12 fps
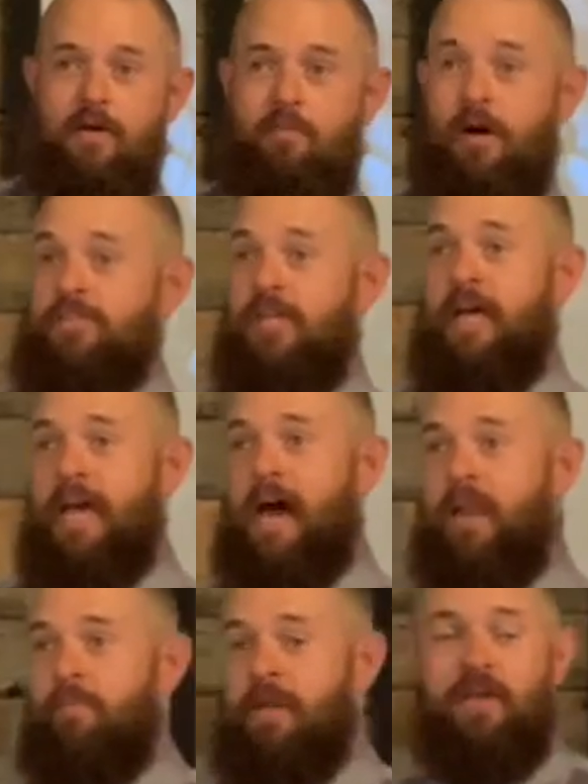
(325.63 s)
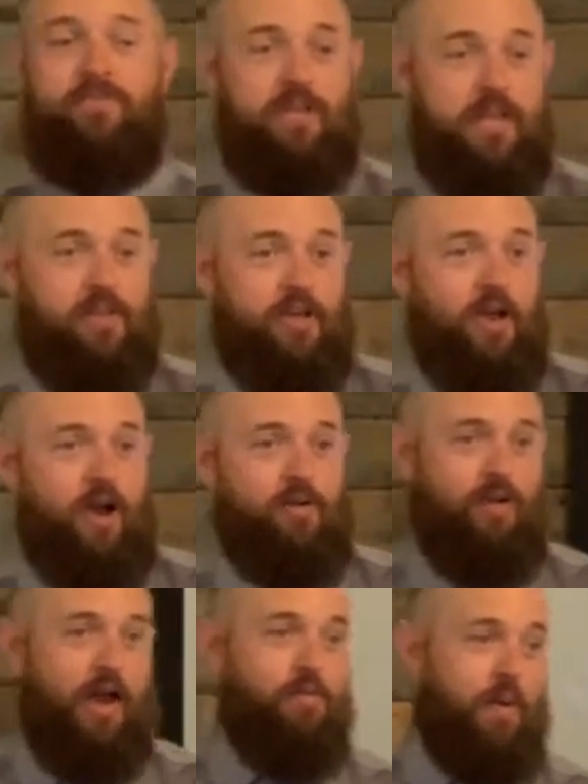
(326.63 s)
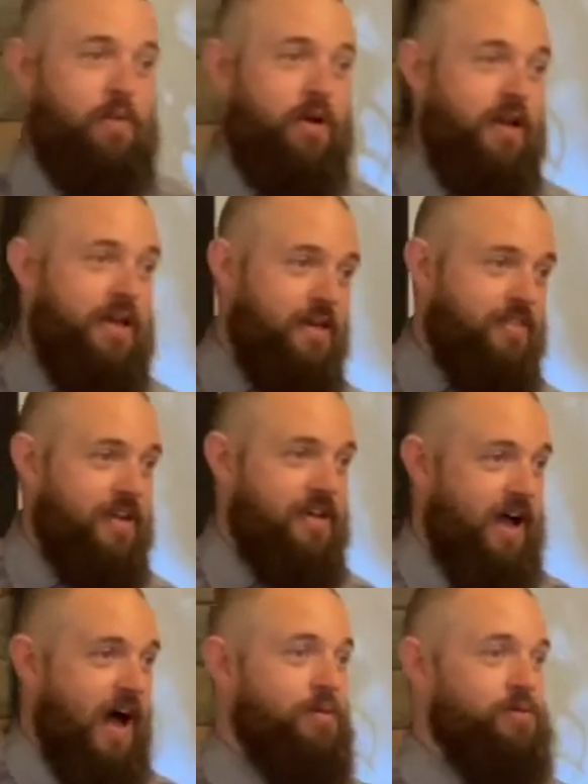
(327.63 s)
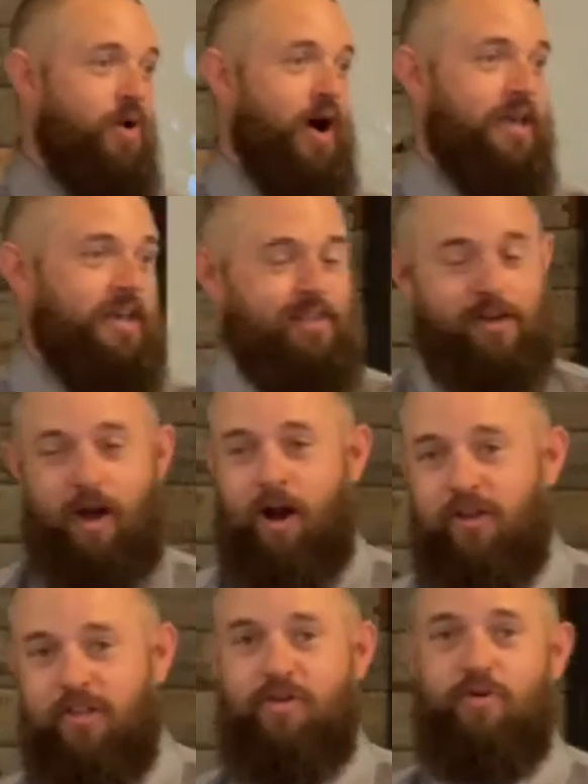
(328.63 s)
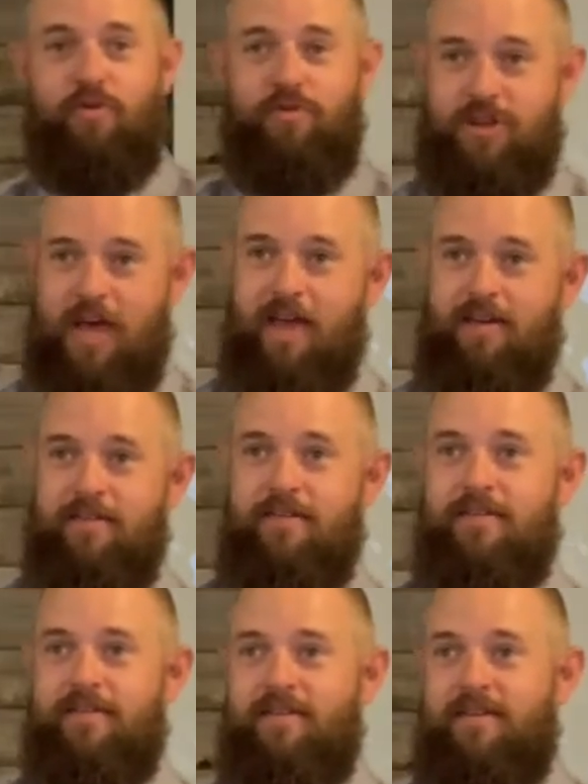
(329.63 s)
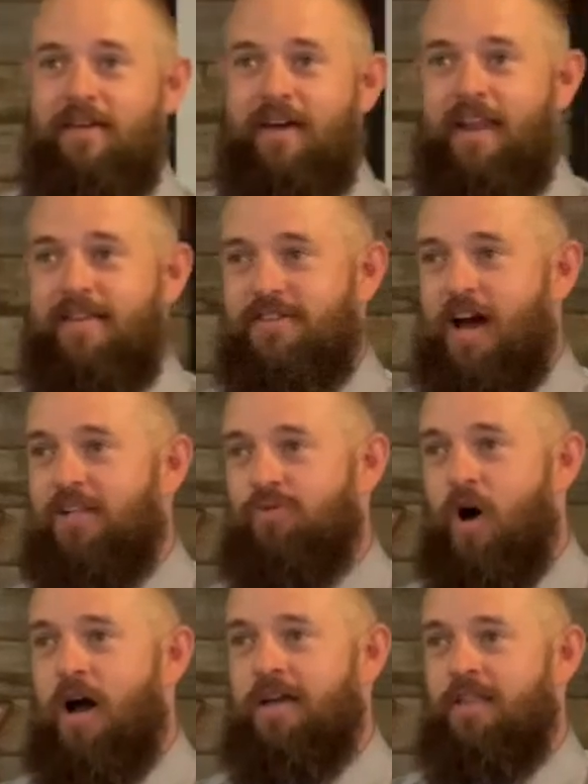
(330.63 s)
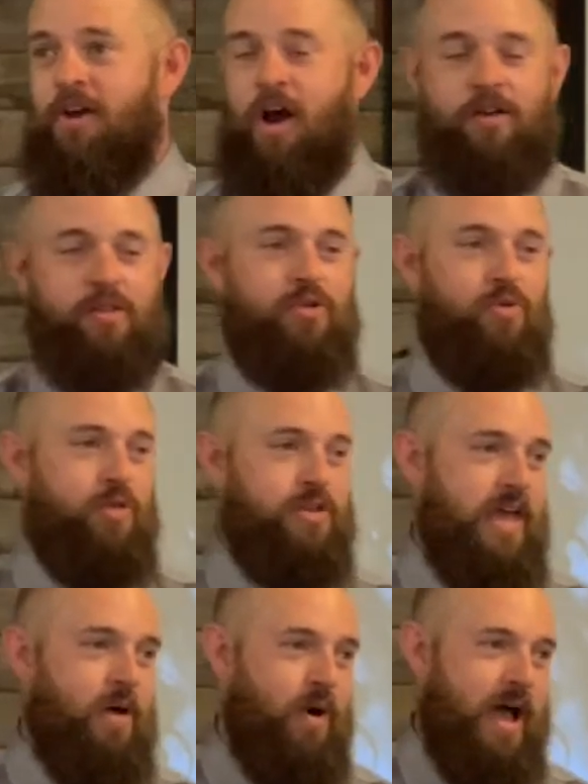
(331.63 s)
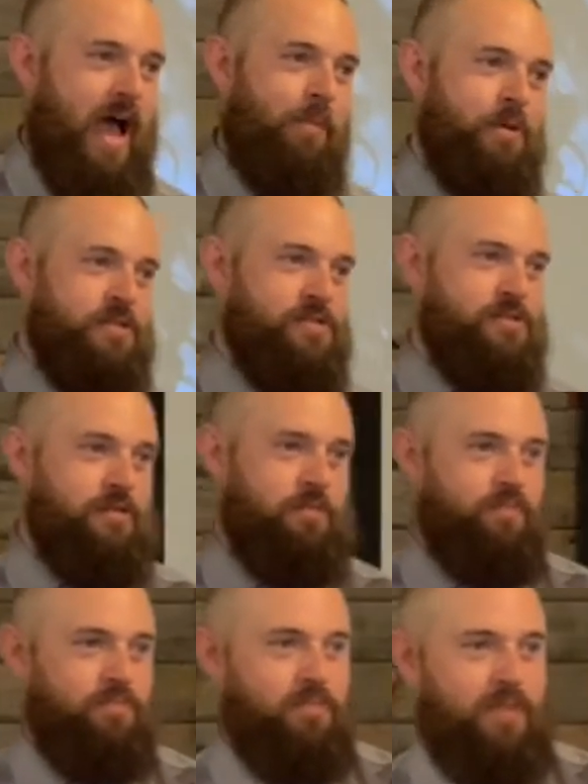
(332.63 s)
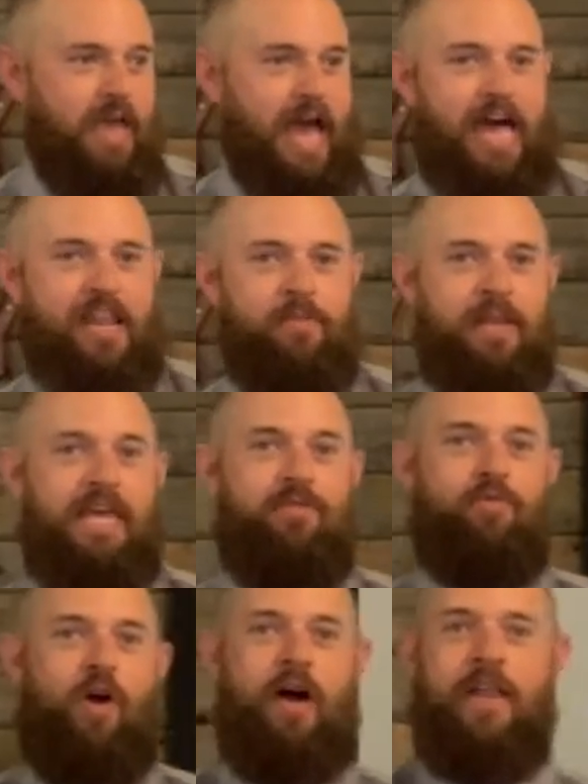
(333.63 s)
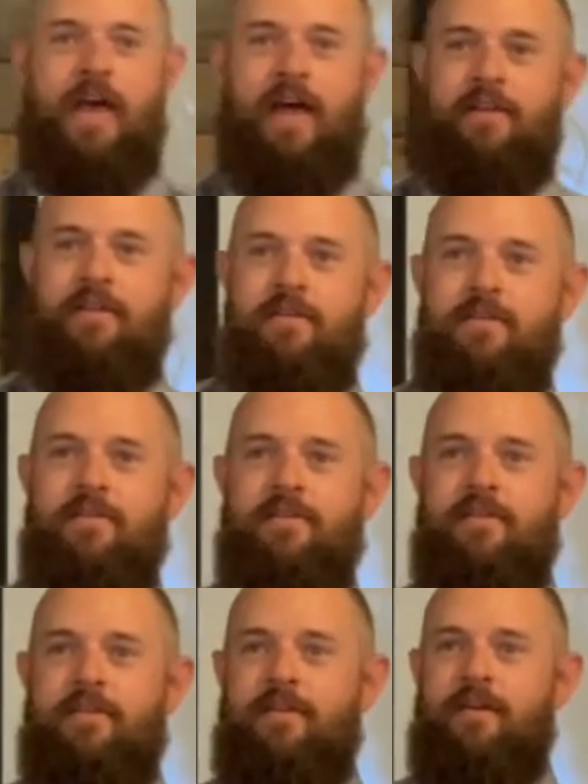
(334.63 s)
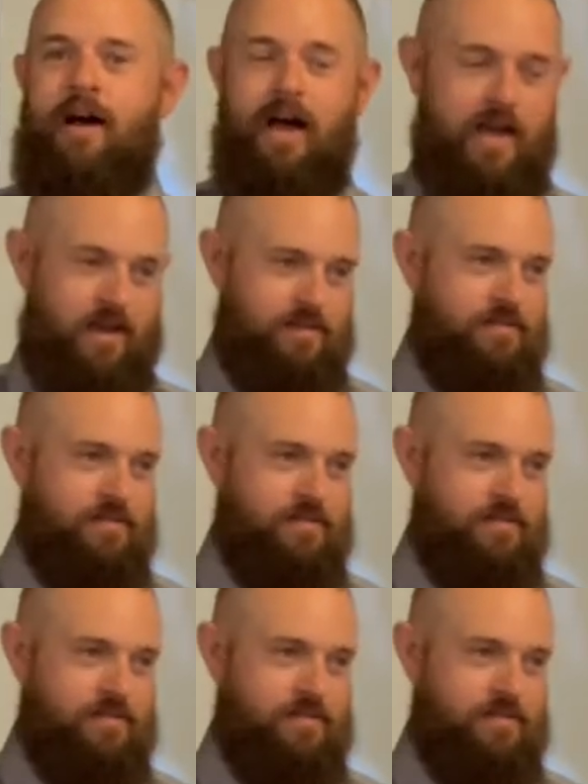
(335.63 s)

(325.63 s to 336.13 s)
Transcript: Much like Adam and Eve did in the garden, right? Remember that God was walking in the garden in the cool of the day? And as God's walking in the garden in the cool of the day, what happens? Adam and Eve run and hide.